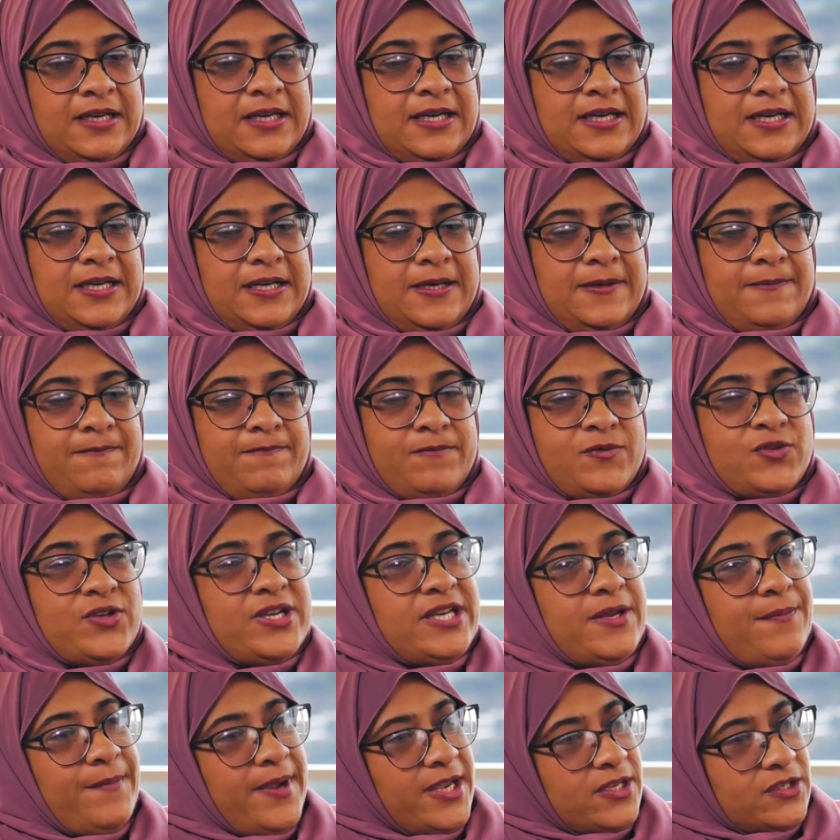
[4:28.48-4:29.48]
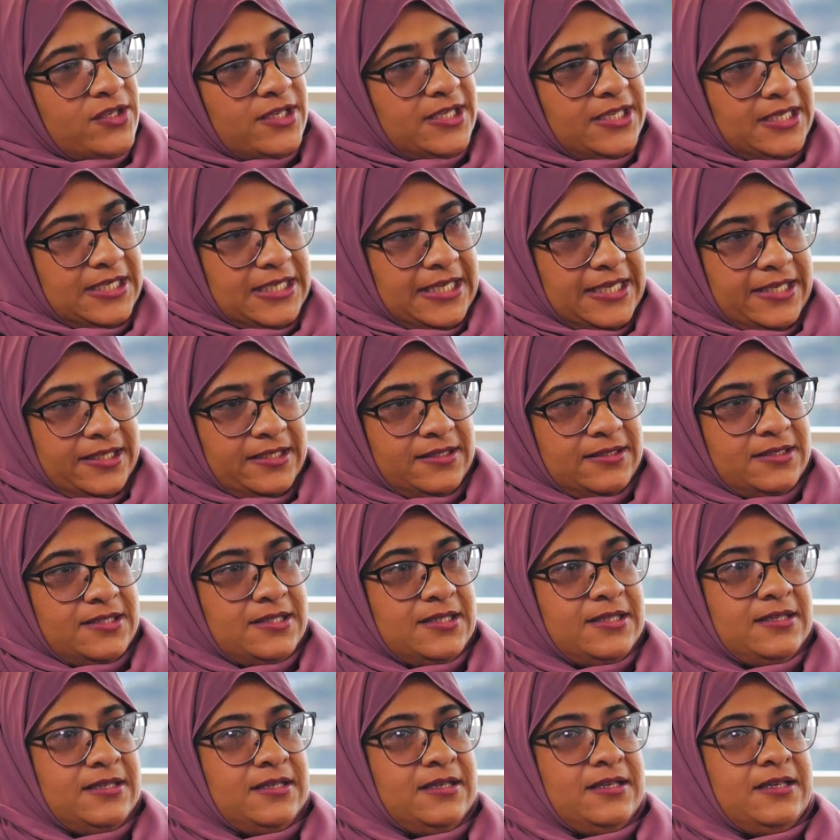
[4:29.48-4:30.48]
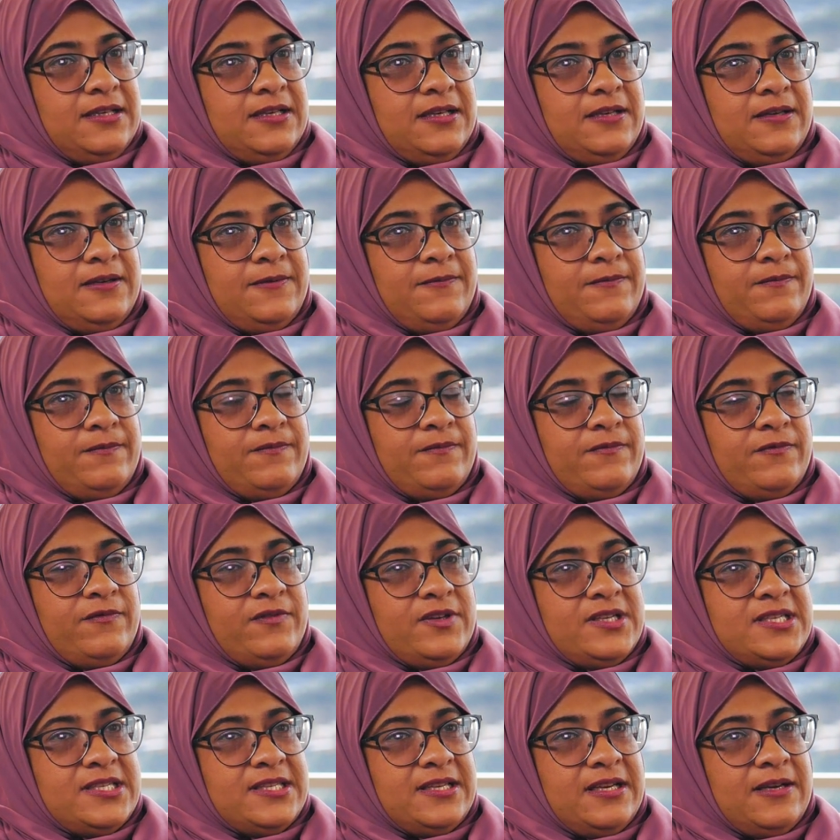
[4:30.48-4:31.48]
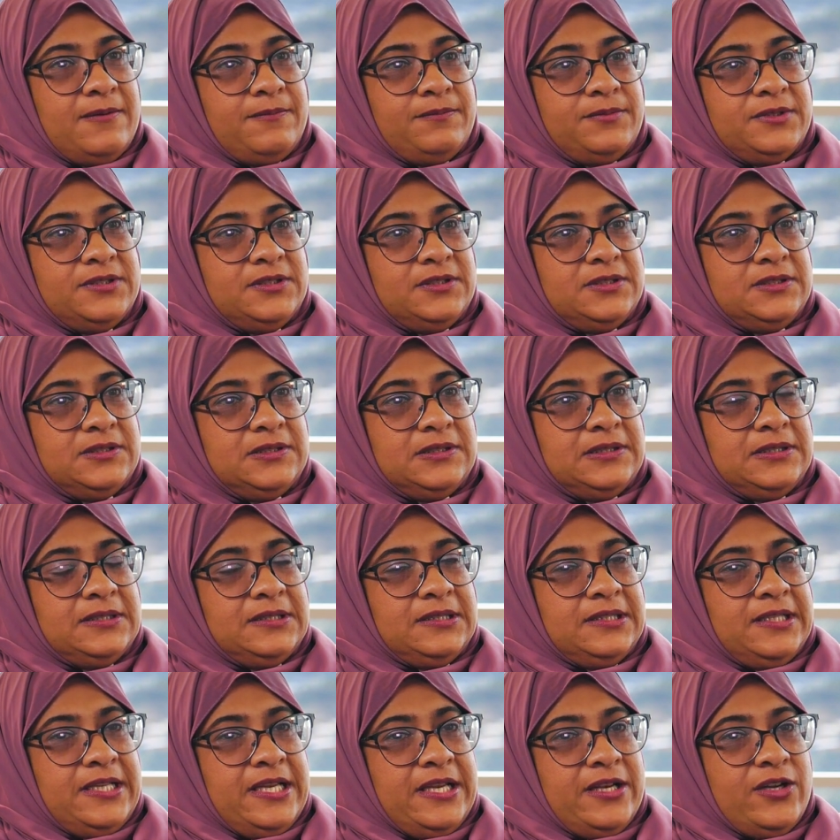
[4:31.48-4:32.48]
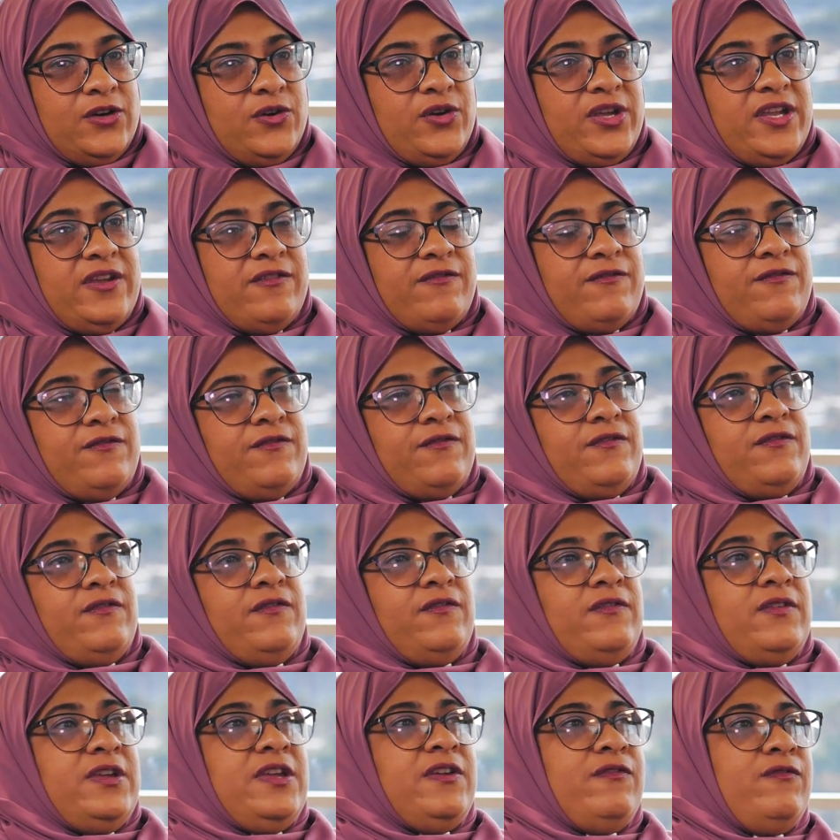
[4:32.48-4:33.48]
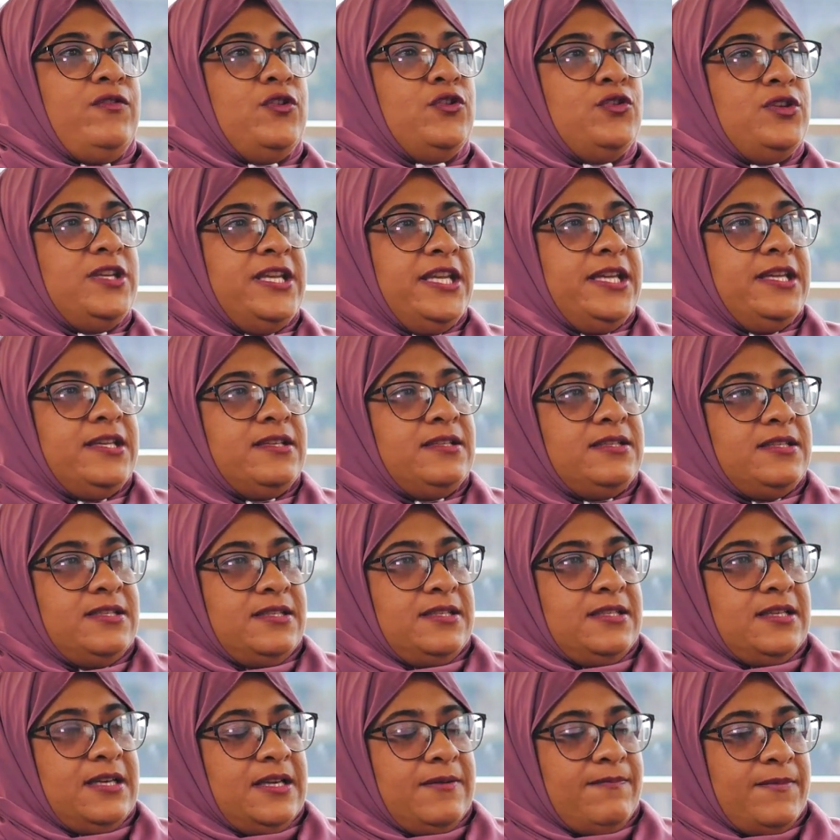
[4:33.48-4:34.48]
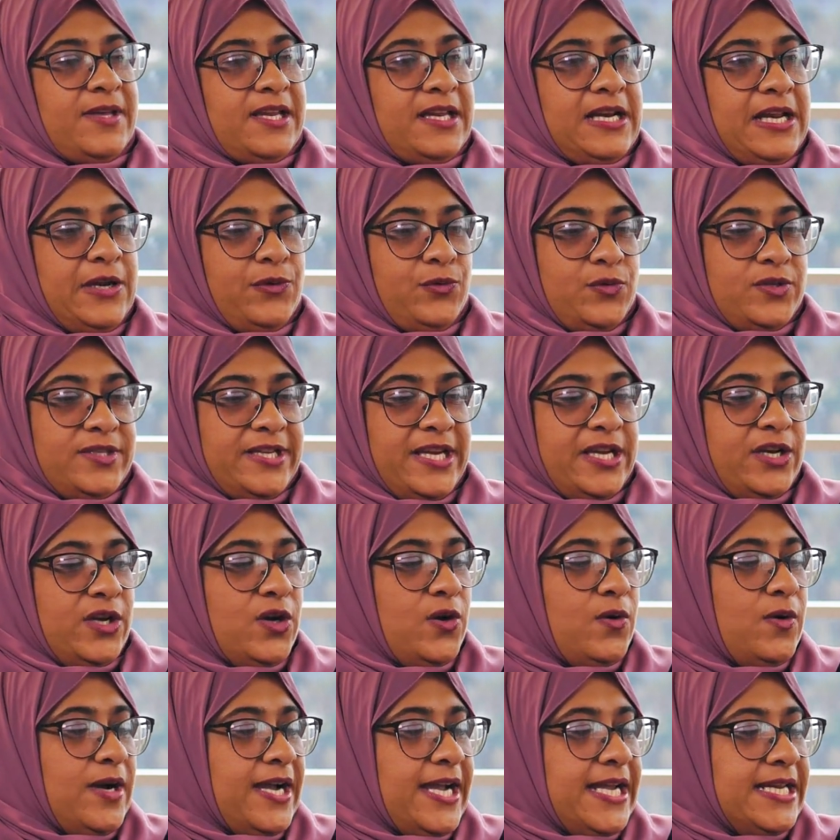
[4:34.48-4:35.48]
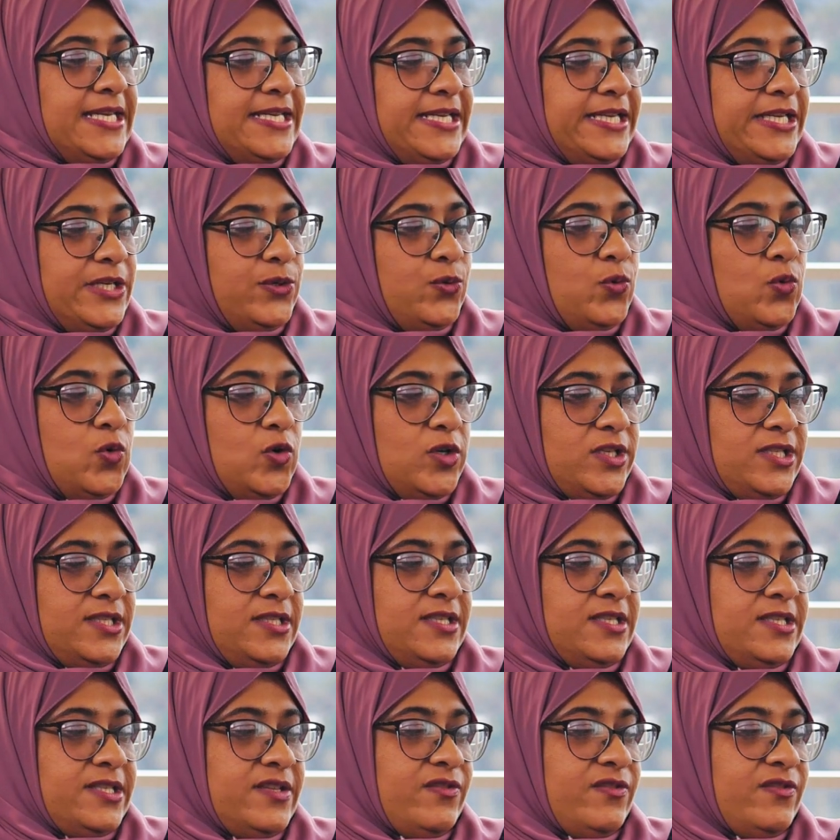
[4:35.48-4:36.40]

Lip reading: So it depends on a client. For example, you know, if you need, the client will say, no, I need water.